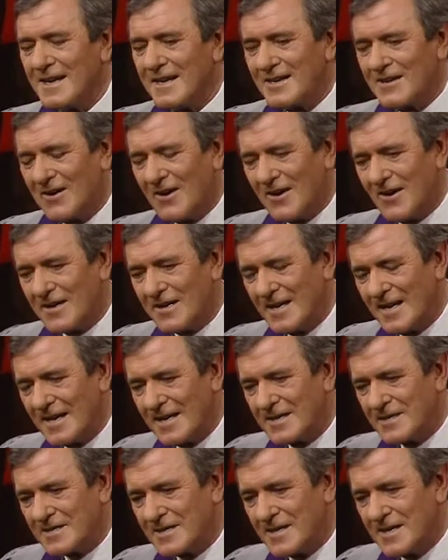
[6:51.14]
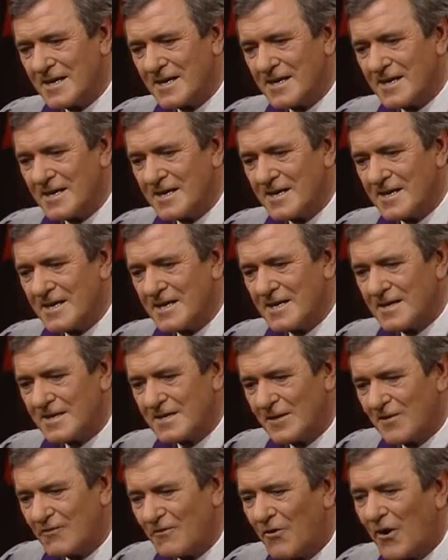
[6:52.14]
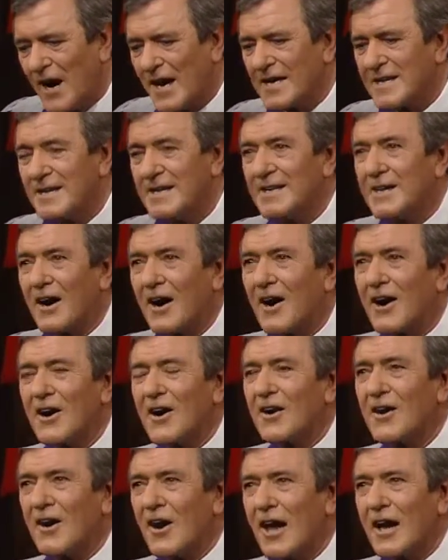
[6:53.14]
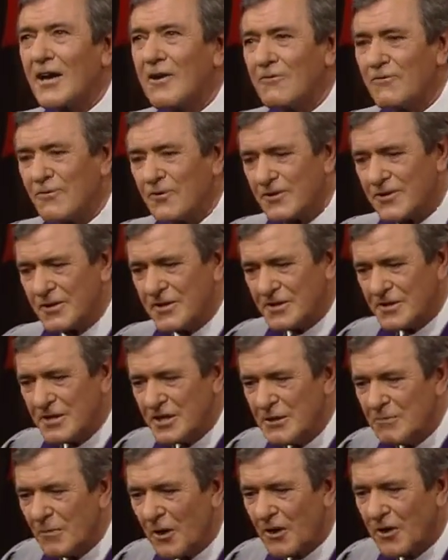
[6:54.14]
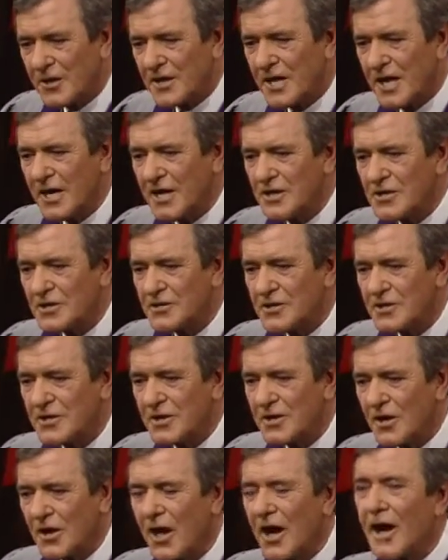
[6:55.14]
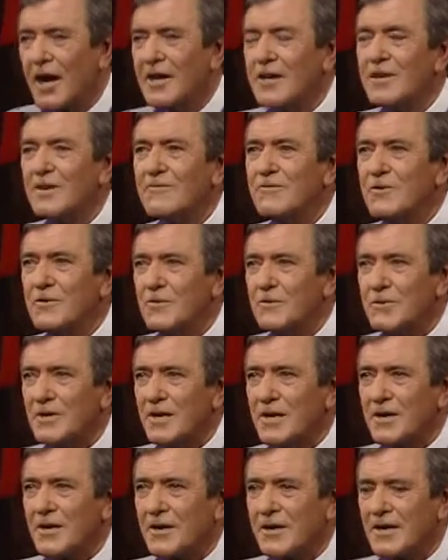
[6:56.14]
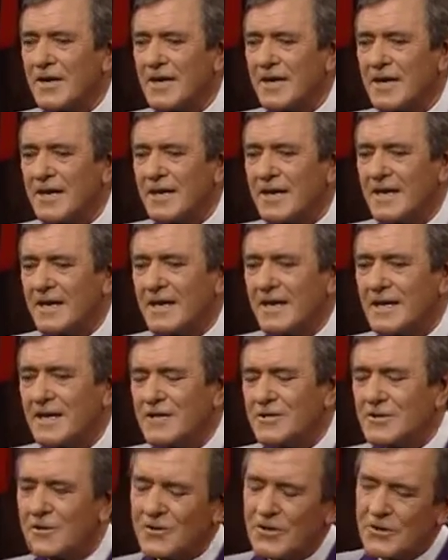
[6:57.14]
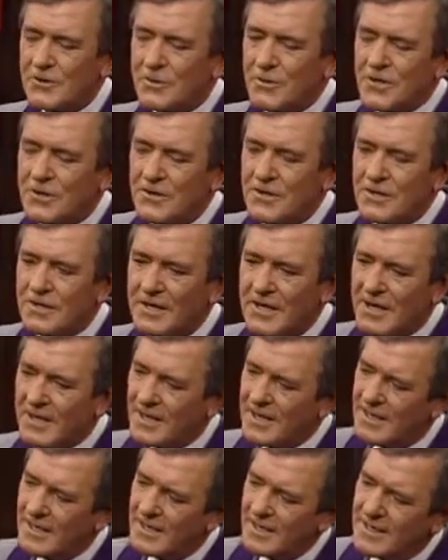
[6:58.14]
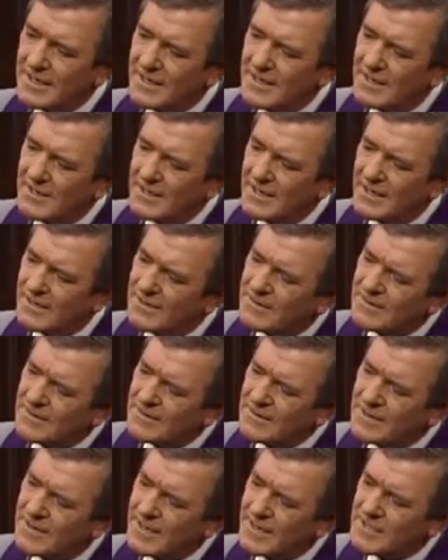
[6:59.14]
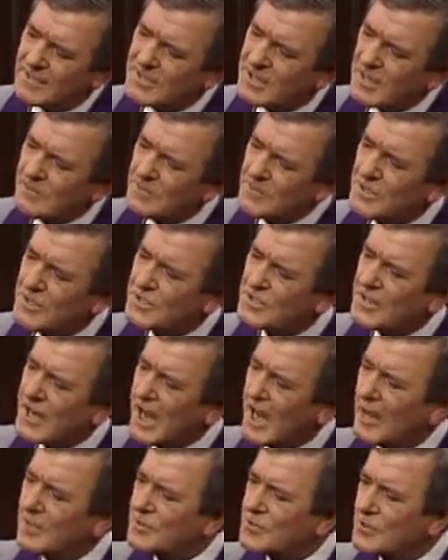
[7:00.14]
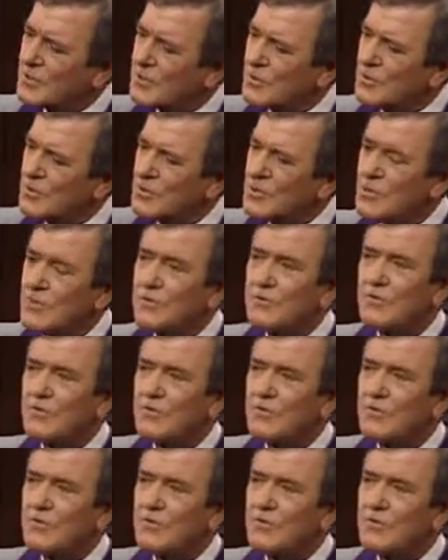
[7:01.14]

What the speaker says: God has divided our life with the demarcation line of New Year, so that we could accept his absolution